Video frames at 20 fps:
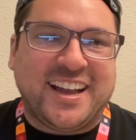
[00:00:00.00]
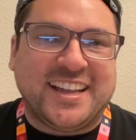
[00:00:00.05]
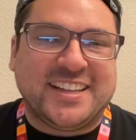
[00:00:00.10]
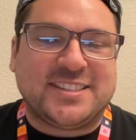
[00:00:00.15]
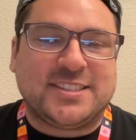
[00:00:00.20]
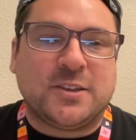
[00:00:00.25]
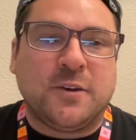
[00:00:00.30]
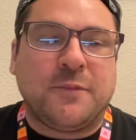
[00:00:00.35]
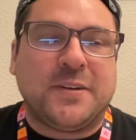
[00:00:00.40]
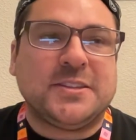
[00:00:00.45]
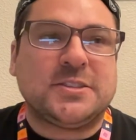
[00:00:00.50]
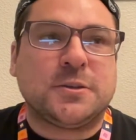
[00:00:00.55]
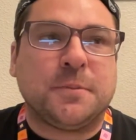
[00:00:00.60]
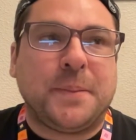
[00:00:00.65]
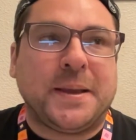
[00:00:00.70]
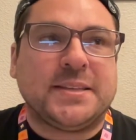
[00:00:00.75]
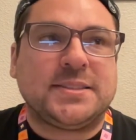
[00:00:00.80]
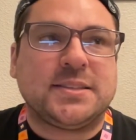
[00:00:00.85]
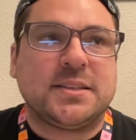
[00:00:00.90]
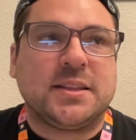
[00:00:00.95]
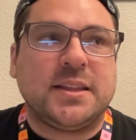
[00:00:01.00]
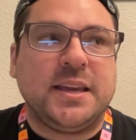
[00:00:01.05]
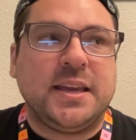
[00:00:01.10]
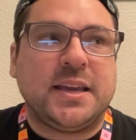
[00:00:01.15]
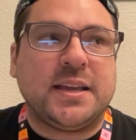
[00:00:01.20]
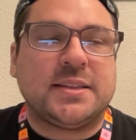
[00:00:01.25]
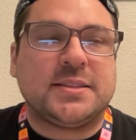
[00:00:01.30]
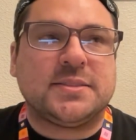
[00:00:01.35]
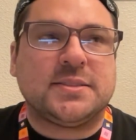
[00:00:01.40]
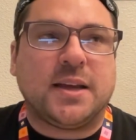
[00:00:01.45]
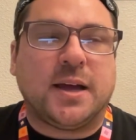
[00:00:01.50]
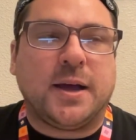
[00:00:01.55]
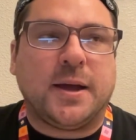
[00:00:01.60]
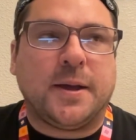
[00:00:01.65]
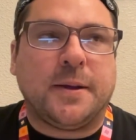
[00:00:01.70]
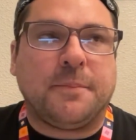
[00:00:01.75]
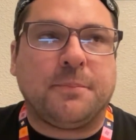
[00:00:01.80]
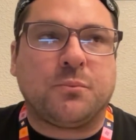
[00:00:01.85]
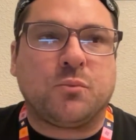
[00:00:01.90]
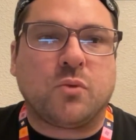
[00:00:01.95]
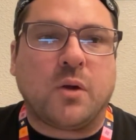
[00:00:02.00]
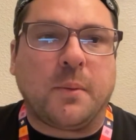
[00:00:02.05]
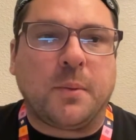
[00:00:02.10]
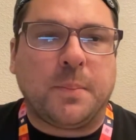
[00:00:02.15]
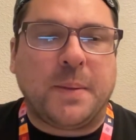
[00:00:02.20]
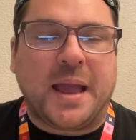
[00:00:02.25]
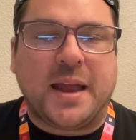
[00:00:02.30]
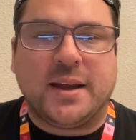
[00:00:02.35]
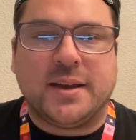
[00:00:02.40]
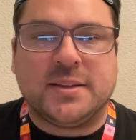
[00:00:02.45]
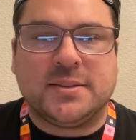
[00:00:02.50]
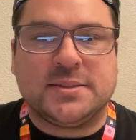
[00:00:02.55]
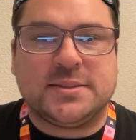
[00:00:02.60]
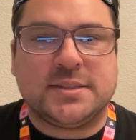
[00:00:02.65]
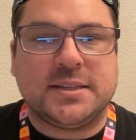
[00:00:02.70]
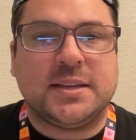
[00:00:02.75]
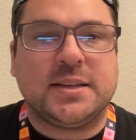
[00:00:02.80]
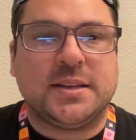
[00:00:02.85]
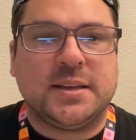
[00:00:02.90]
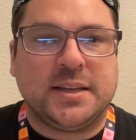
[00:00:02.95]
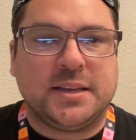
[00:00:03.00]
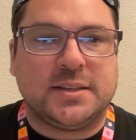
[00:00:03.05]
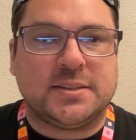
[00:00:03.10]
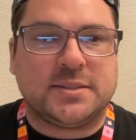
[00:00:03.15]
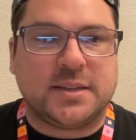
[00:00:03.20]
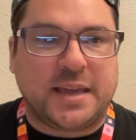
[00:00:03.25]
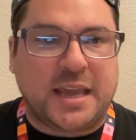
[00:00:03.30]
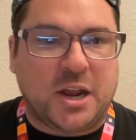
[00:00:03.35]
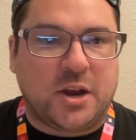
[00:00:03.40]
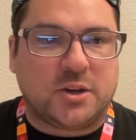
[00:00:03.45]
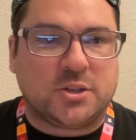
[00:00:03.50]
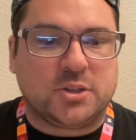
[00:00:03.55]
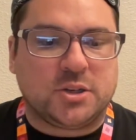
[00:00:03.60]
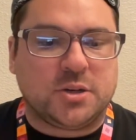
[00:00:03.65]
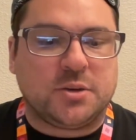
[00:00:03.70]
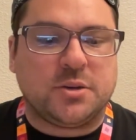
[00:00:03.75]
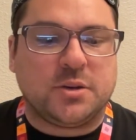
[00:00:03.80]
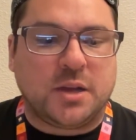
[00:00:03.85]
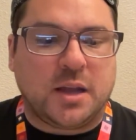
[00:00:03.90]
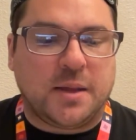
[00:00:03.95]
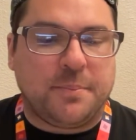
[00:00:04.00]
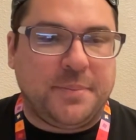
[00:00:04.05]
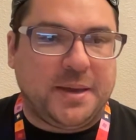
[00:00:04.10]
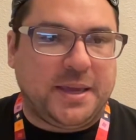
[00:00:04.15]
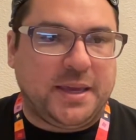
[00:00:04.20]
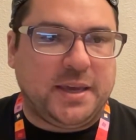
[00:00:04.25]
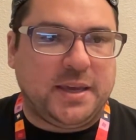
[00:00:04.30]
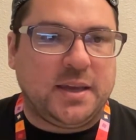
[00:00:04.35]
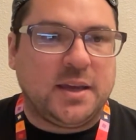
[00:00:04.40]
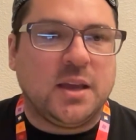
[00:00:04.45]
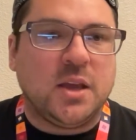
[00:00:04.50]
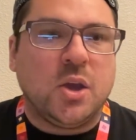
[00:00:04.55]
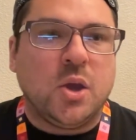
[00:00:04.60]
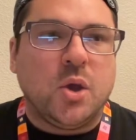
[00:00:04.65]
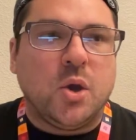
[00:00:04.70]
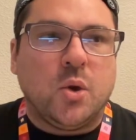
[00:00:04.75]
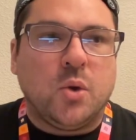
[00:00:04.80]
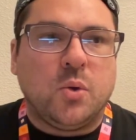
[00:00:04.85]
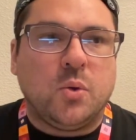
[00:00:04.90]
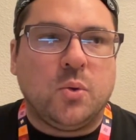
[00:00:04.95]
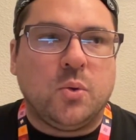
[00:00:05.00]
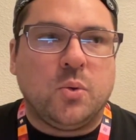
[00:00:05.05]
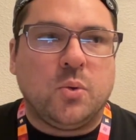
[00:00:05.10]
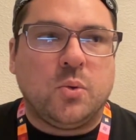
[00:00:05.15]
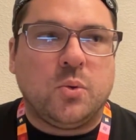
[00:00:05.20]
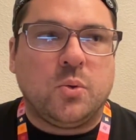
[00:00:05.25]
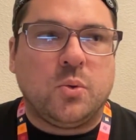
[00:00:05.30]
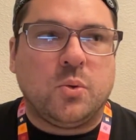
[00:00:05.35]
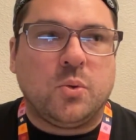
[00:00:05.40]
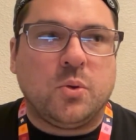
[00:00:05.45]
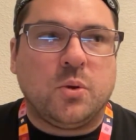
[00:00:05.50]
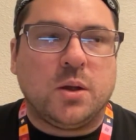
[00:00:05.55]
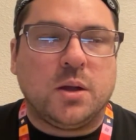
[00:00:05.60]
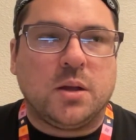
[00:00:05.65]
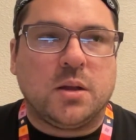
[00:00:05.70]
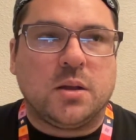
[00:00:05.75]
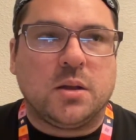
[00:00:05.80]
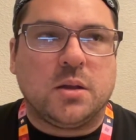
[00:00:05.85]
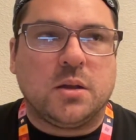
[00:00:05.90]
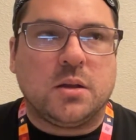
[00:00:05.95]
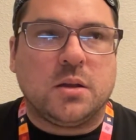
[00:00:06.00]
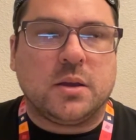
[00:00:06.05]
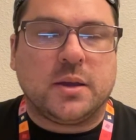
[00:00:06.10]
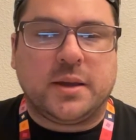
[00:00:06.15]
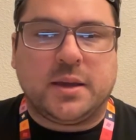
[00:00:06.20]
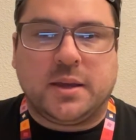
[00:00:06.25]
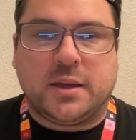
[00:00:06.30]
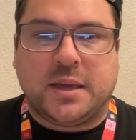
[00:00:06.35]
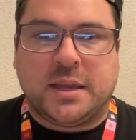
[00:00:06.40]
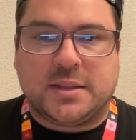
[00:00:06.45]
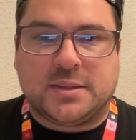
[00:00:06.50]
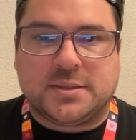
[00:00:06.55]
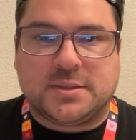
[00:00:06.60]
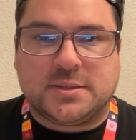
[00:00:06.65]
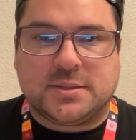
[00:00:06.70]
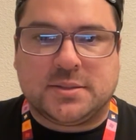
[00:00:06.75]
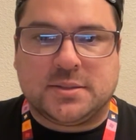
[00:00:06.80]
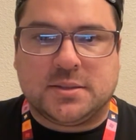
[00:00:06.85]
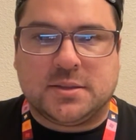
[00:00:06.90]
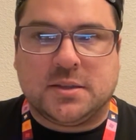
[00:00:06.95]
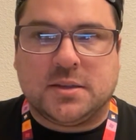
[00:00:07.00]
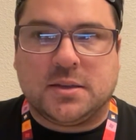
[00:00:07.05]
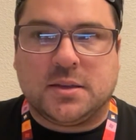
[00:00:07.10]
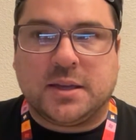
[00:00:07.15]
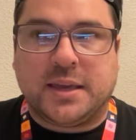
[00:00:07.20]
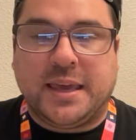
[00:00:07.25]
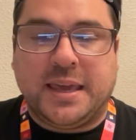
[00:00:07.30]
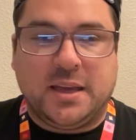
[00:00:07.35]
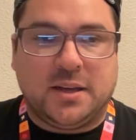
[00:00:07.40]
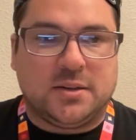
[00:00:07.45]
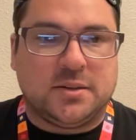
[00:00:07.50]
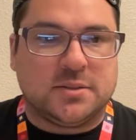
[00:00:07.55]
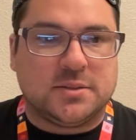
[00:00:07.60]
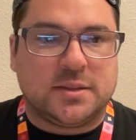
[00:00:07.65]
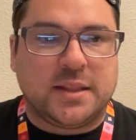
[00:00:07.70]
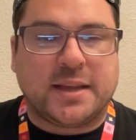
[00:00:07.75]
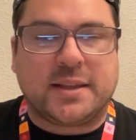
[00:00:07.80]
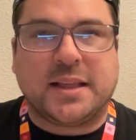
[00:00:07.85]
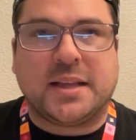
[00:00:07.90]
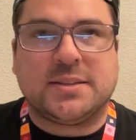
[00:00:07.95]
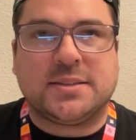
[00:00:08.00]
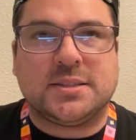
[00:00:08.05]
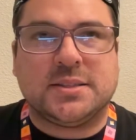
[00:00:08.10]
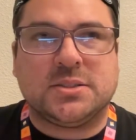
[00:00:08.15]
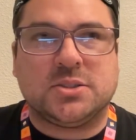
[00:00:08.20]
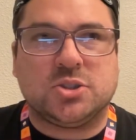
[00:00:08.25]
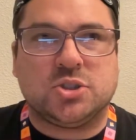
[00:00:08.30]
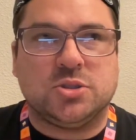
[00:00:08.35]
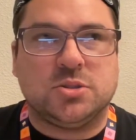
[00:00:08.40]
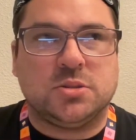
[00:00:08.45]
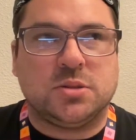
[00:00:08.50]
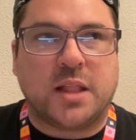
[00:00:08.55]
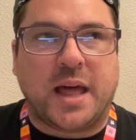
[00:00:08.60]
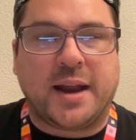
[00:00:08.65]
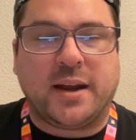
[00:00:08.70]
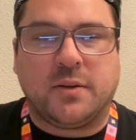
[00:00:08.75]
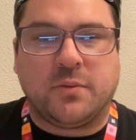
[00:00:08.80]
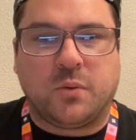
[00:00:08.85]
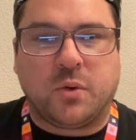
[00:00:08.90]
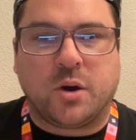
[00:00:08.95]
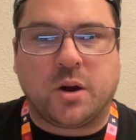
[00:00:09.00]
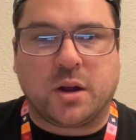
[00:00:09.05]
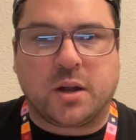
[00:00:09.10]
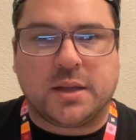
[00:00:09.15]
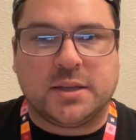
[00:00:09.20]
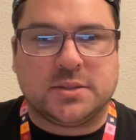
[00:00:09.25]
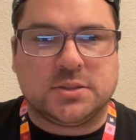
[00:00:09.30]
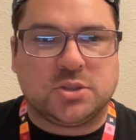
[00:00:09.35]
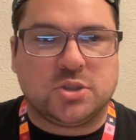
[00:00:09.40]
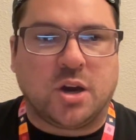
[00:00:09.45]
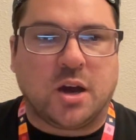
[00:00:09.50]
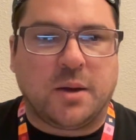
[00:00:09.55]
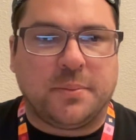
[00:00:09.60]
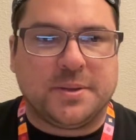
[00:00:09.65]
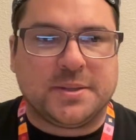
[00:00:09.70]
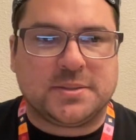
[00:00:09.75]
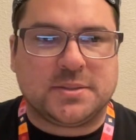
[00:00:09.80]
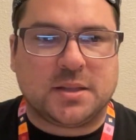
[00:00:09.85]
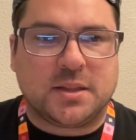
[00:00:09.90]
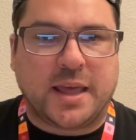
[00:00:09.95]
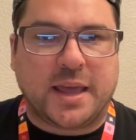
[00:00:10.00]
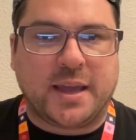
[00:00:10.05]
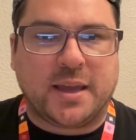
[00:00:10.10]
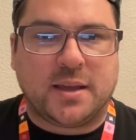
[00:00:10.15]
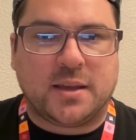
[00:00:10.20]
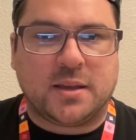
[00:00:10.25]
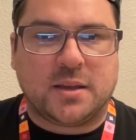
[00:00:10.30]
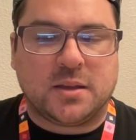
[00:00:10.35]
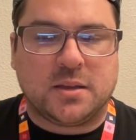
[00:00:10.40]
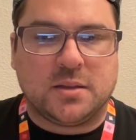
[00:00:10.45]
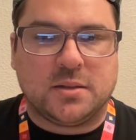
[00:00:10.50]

so fun. So basically, it's Robert Pattinson is a character, Mickey, who gets killed. Like that's his line of work. His job is to like